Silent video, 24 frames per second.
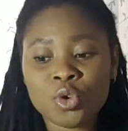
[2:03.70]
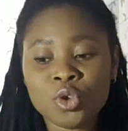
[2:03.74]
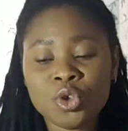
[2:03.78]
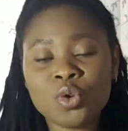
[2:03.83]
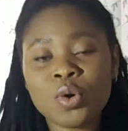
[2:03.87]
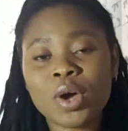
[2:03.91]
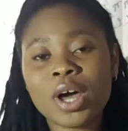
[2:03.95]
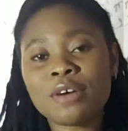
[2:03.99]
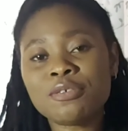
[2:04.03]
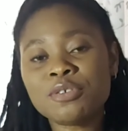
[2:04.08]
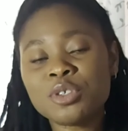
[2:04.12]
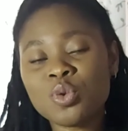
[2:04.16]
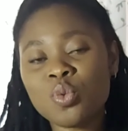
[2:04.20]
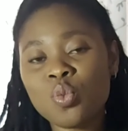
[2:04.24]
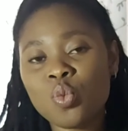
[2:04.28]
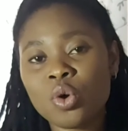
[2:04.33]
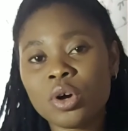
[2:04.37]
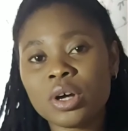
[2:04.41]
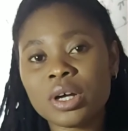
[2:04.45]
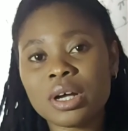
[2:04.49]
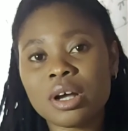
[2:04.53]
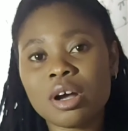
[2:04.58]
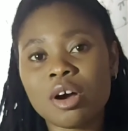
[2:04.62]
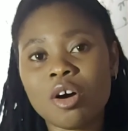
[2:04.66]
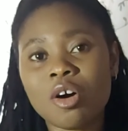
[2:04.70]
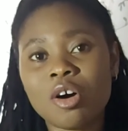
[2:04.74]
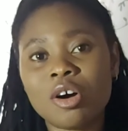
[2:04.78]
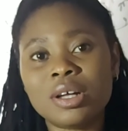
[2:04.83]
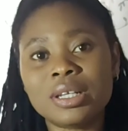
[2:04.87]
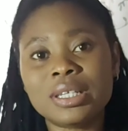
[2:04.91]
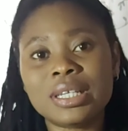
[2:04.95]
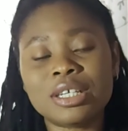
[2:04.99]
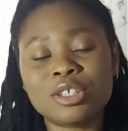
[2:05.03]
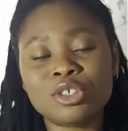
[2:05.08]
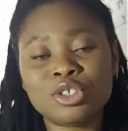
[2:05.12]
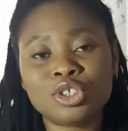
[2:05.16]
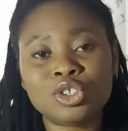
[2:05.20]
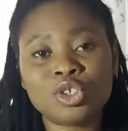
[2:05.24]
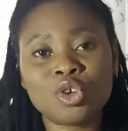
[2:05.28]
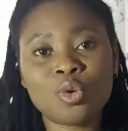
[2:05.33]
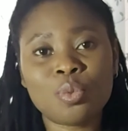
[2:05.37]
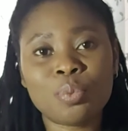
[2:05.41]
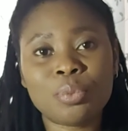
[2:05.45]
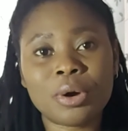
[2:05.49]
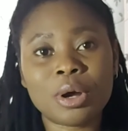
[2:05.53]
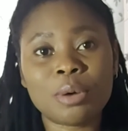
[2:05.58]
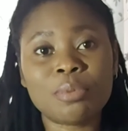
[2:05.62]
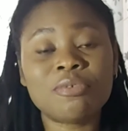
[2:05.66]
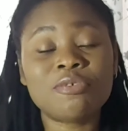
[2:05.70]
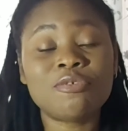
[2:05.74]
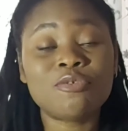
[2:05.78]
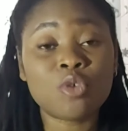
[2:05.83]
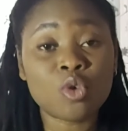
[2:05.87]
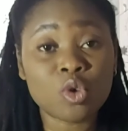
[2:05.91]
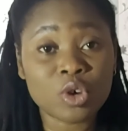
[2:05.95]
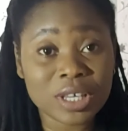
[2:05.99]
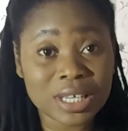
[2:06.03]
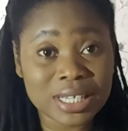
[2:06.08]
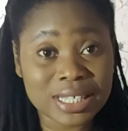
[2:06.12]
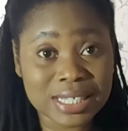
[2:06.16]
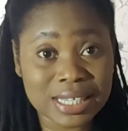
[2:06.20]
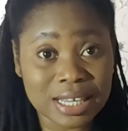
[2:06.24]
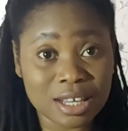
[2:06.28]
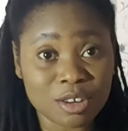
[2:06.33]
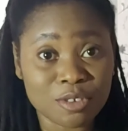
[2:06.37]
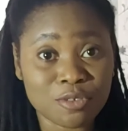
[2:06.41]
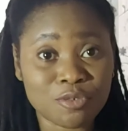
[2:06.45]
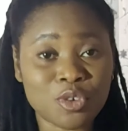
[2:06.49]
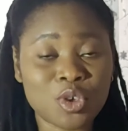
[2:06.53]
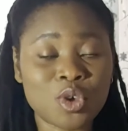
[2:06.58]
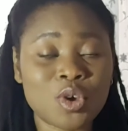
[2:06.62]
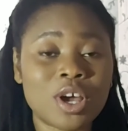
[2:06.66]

you have to work on a show prep for yourself.